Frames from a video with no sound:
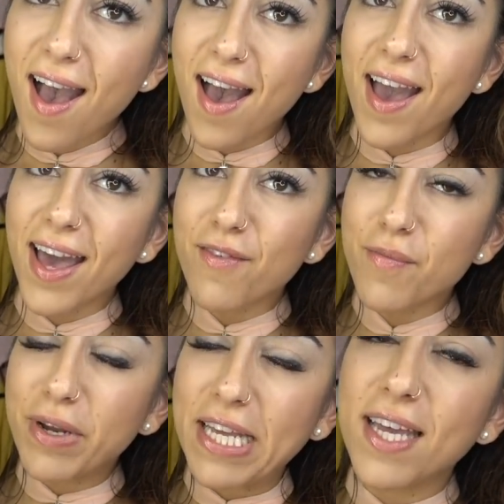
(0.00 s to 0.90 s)
Hi
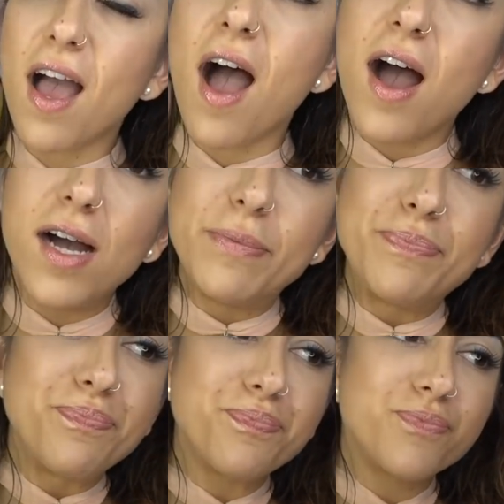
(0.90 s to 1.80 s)
everybody,
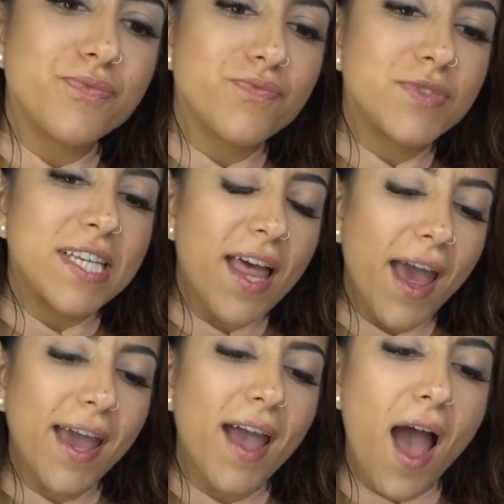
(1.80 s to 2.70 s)

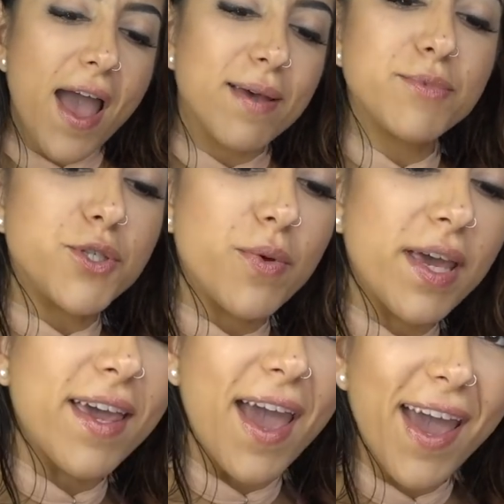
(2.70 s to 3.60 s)
today I am
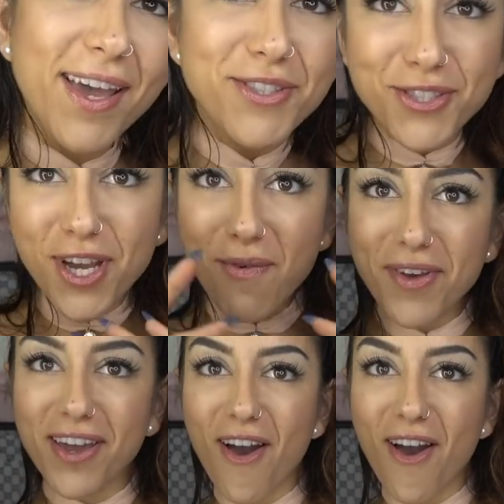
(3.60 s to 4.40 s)
doing a shopping